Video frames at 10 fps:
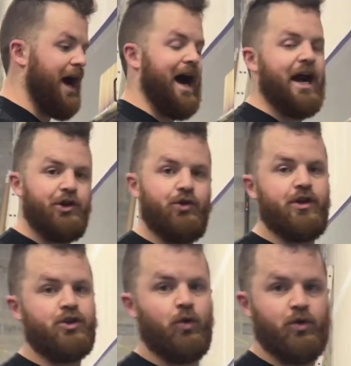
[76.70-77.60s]
I do
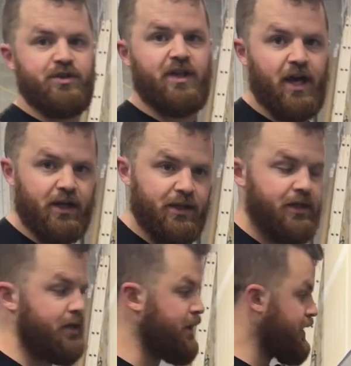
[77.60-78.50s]
this
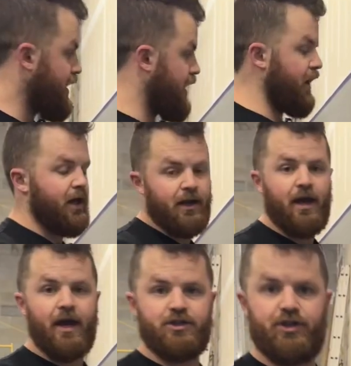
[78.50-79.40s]
horizontally, and
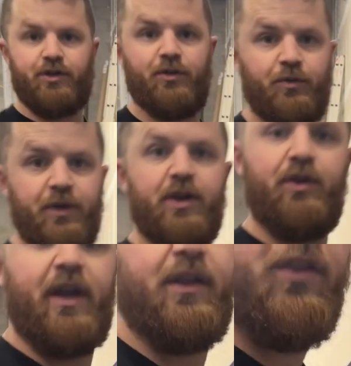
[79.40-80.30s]
actually, you know what we can do? I did